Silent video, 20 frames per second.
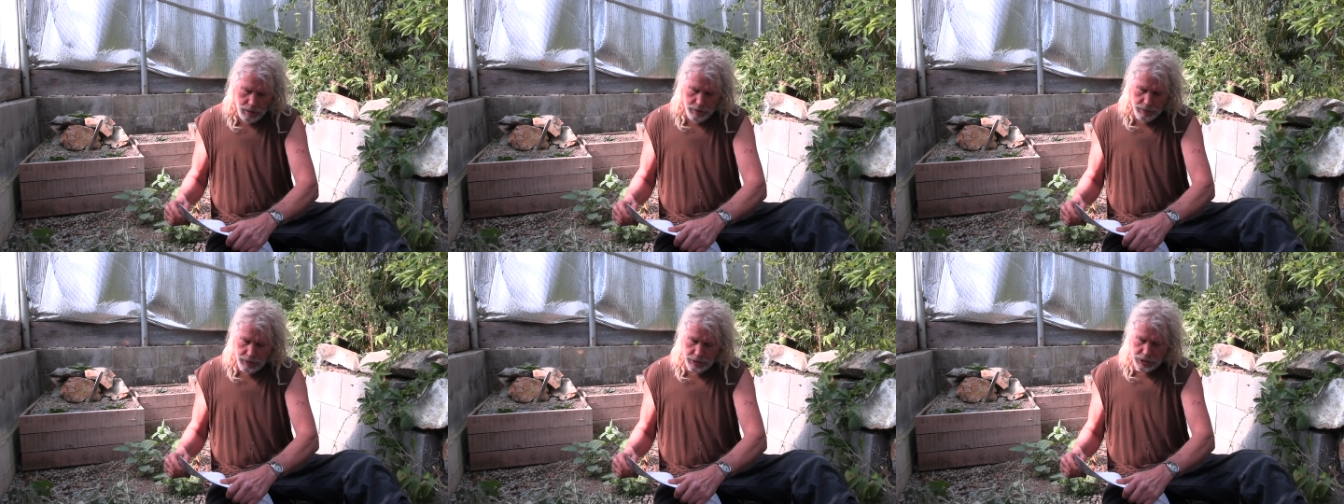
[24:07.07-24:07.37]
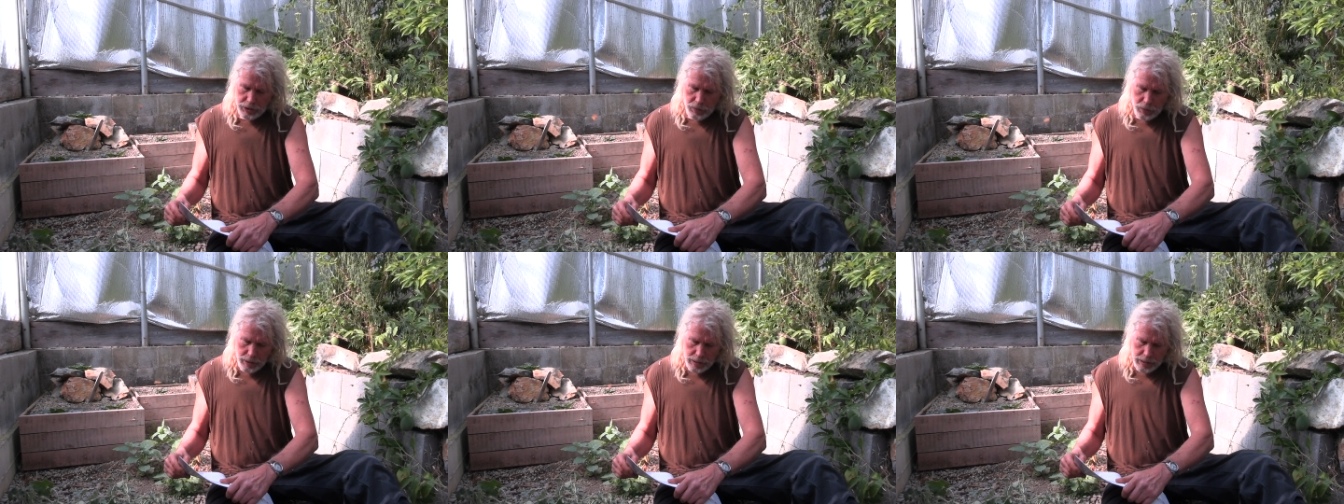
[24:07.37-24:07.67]
The
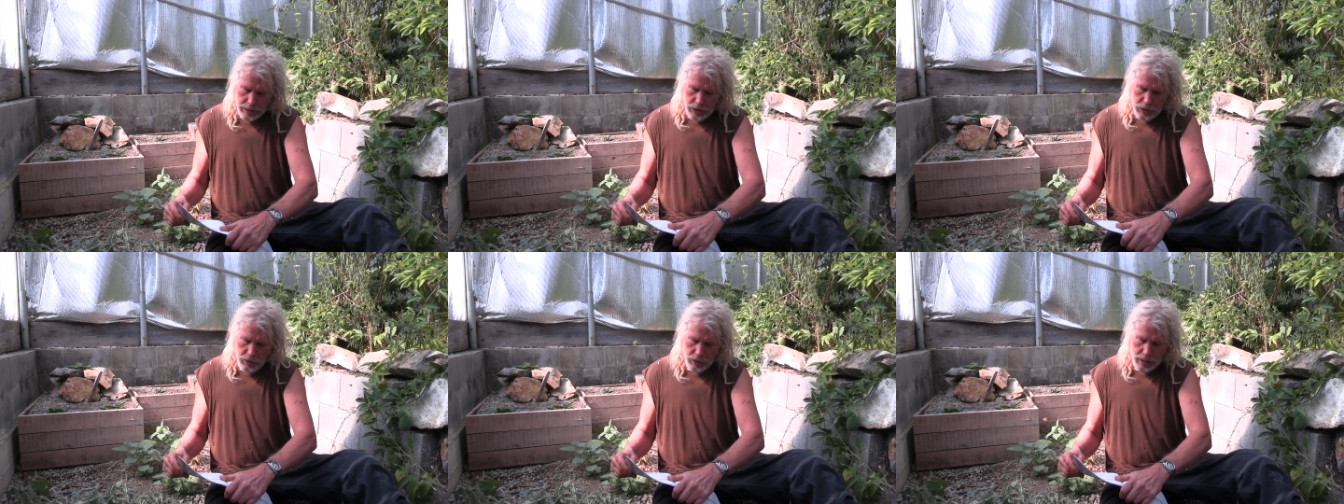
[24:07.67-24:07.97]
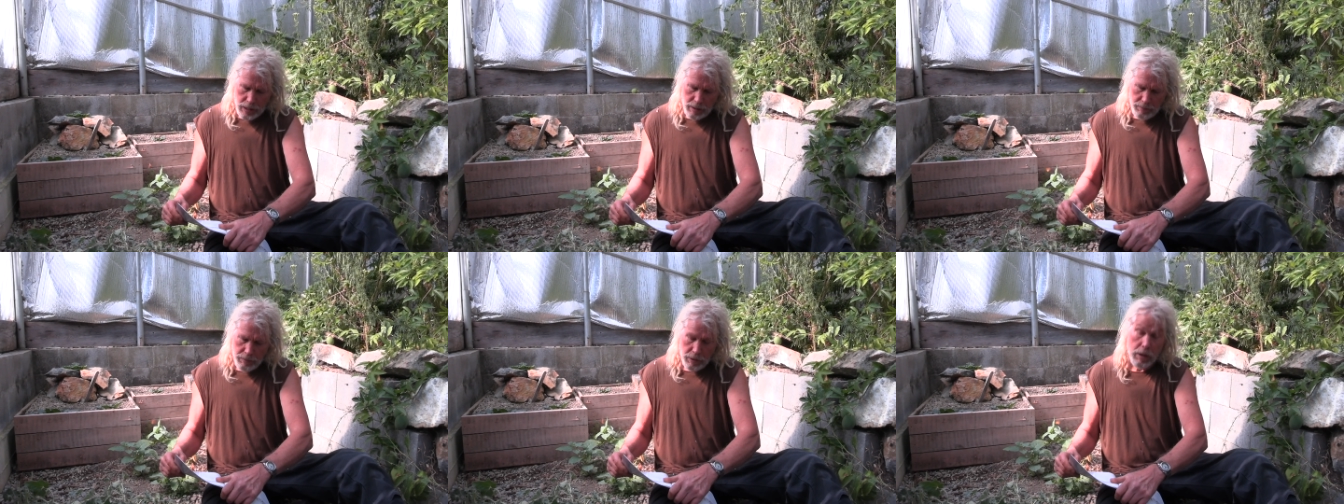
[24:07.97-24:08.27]
squirting
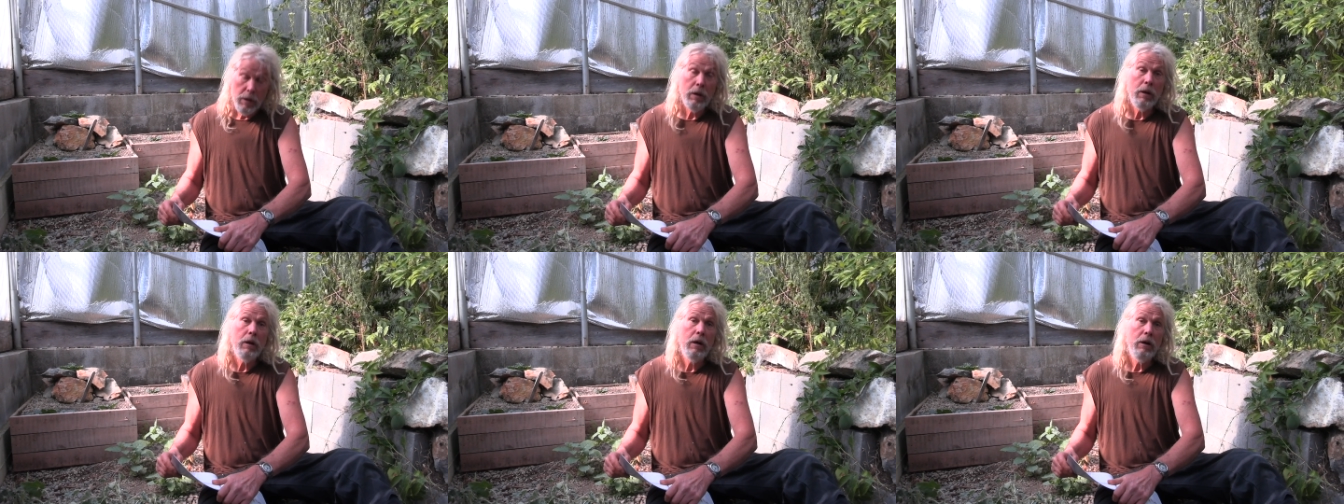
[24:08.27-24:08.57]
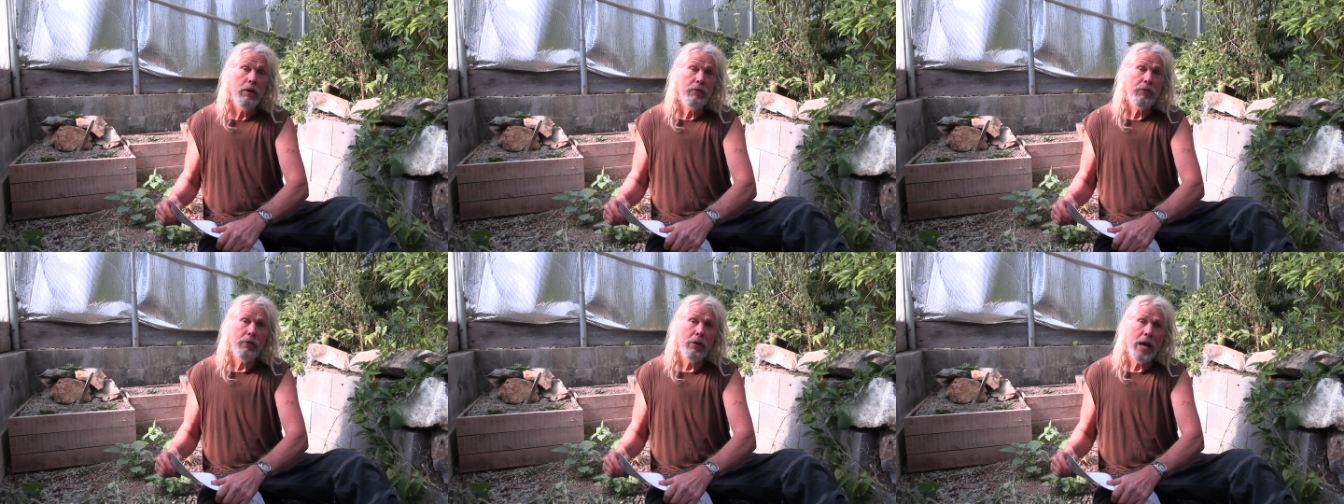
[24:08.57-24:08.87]
cucumber,
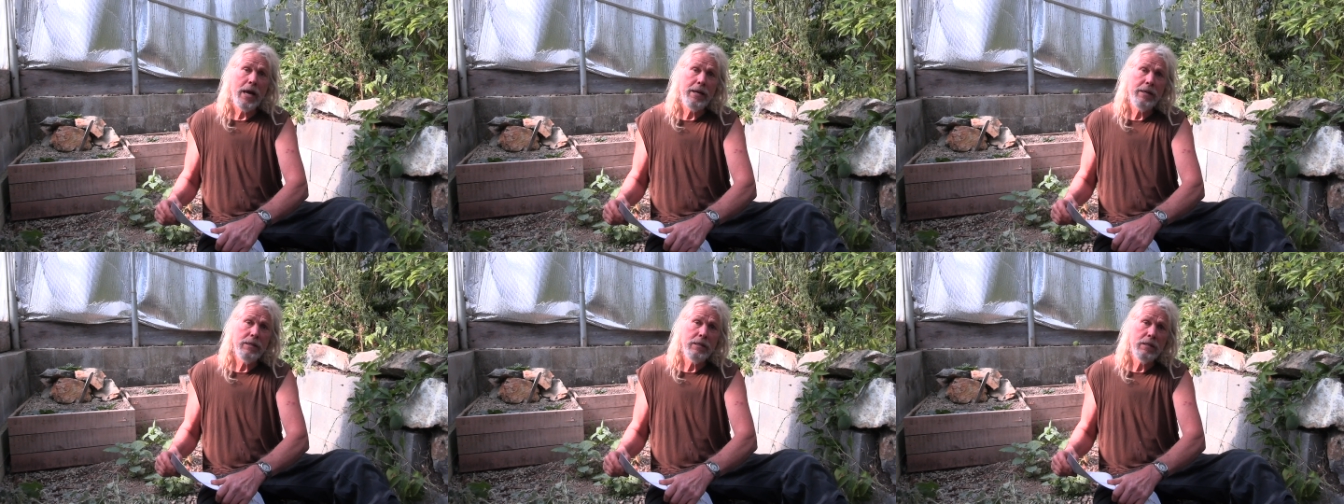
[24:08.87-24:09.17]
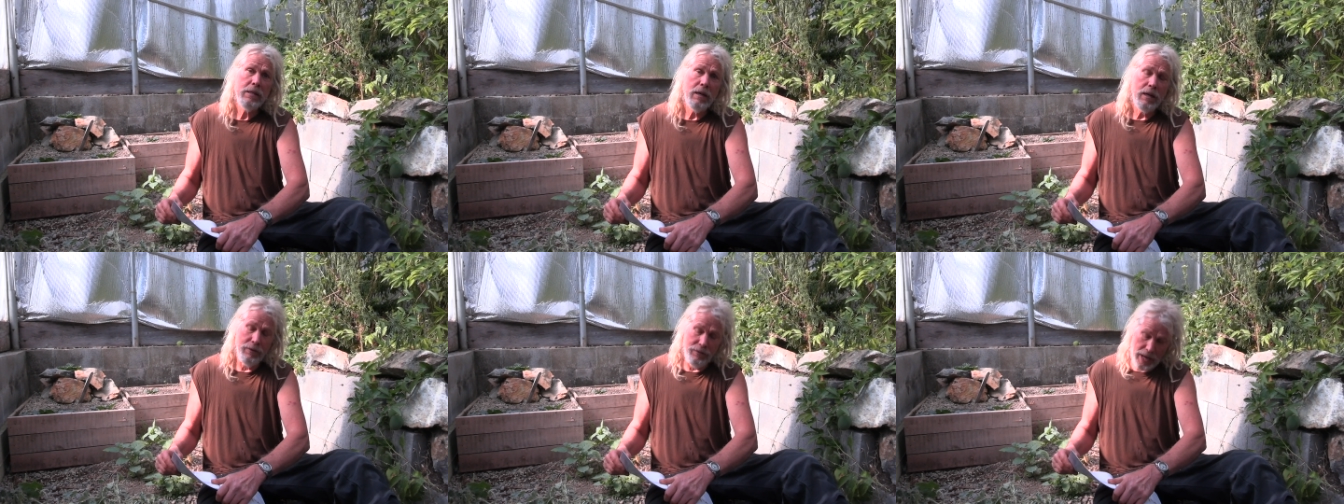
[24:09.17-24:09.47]

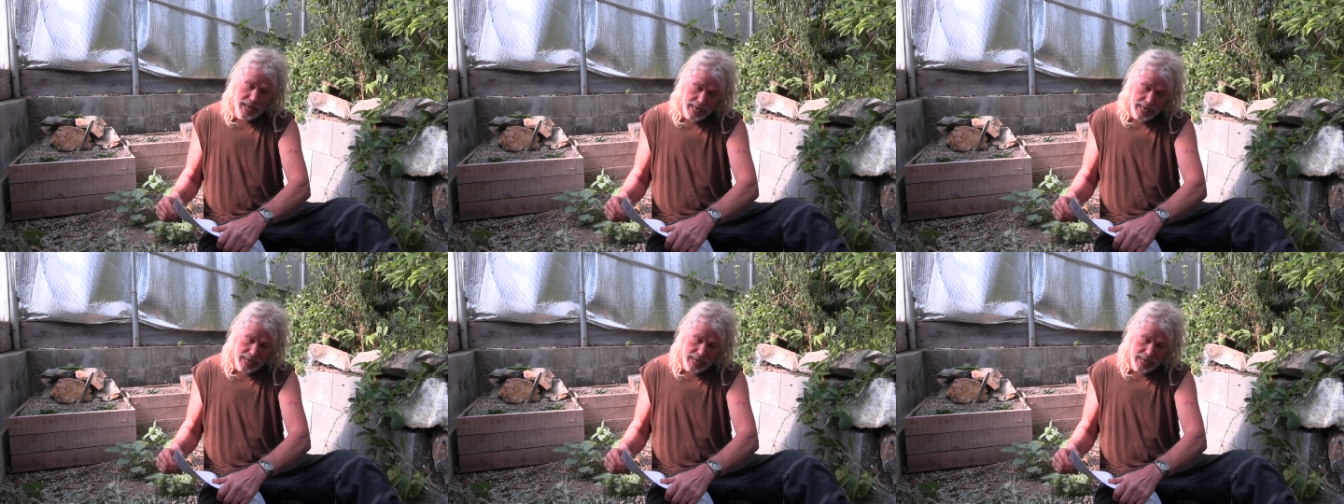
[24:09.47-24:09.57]
friend of